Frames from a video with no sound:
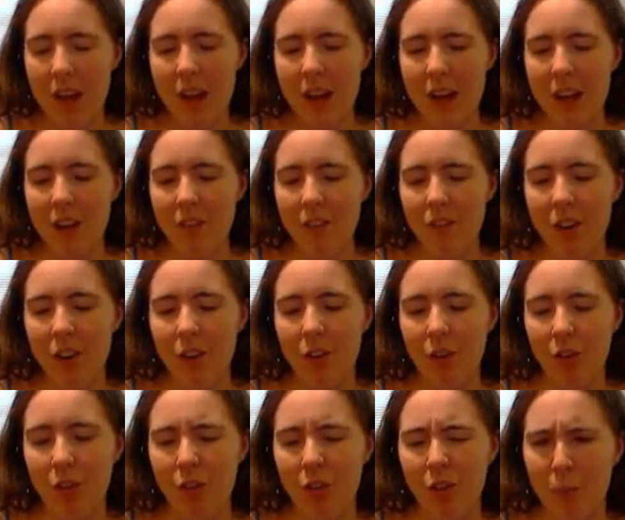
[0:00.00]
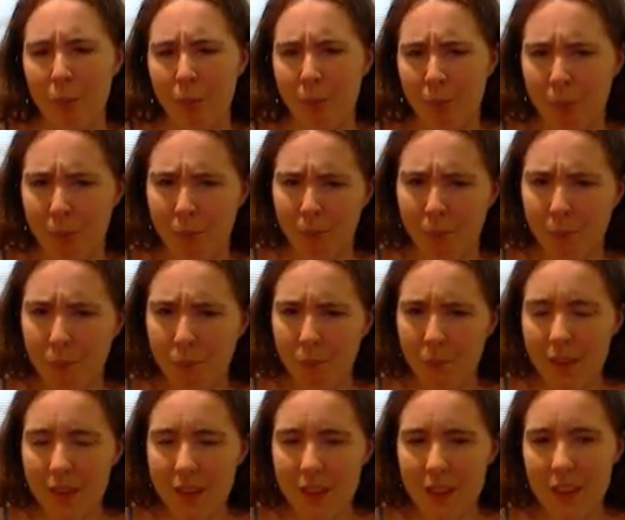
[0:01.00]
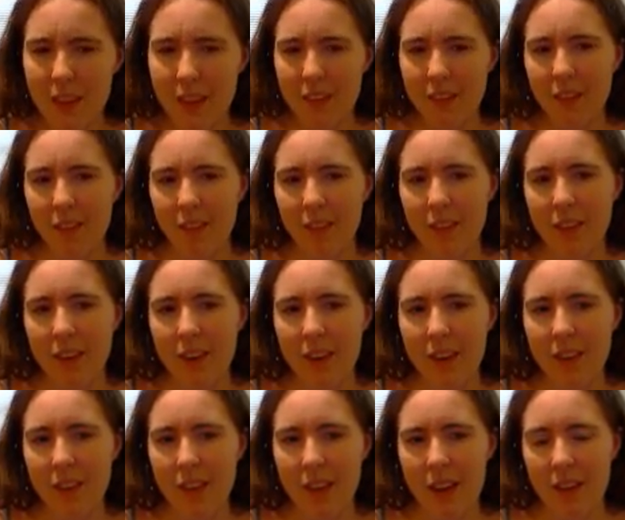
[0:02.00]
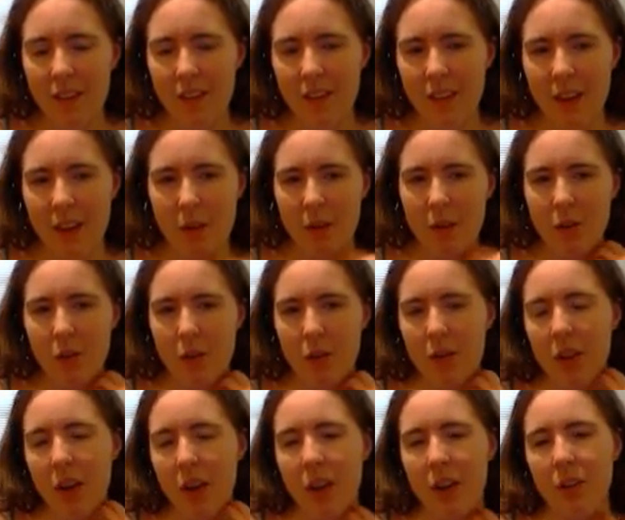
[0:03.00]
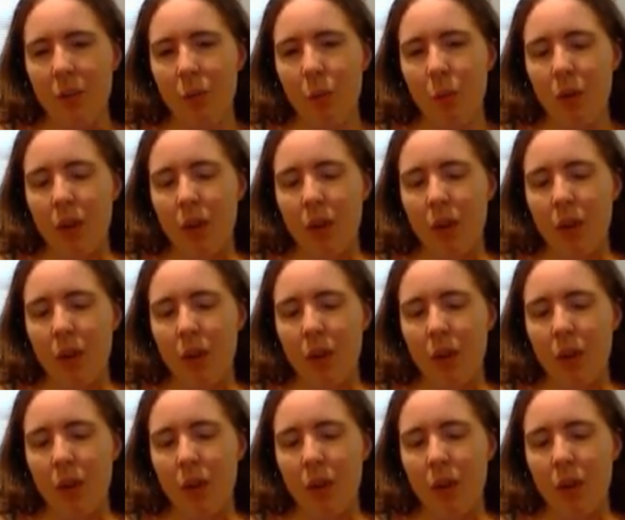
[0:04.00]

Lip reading: And he figures that since they did that, the Titans wouldn't